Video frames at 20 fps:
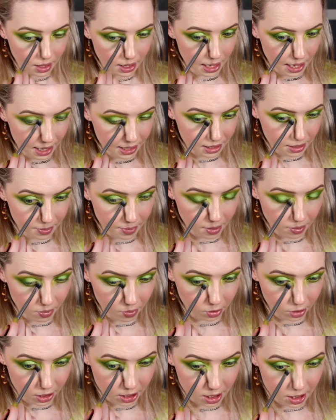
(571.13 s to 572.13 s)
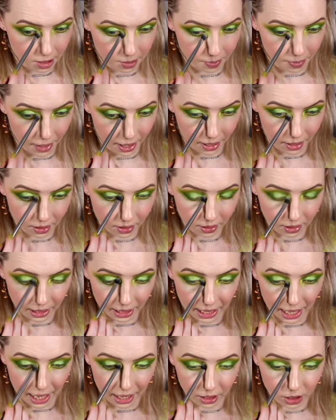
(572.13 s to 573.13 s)
It has a bit more sparkle,
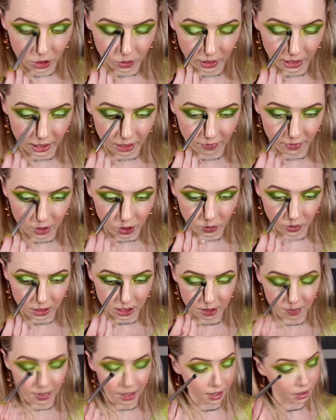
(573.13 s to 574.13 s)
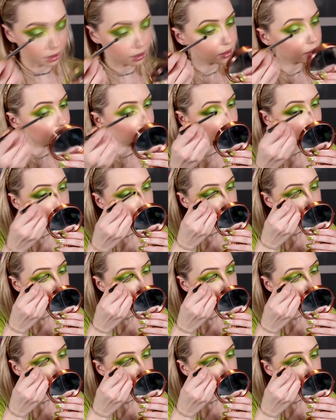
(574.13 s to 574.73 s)
like actual individual sparkles.